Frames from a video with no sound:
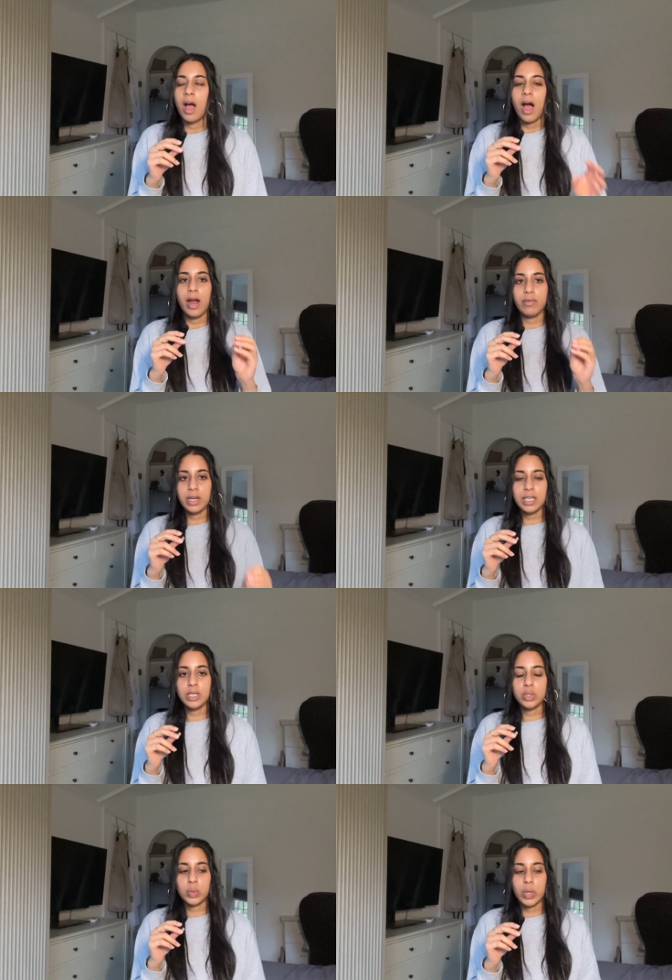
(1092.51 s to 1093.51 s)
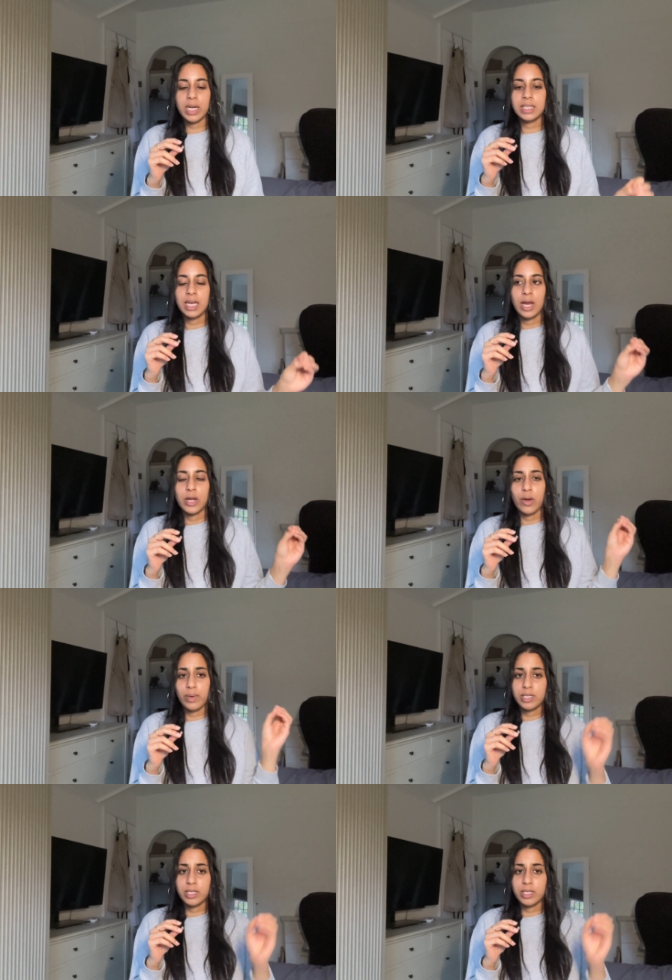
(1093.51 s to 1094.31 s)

I really enjoyed going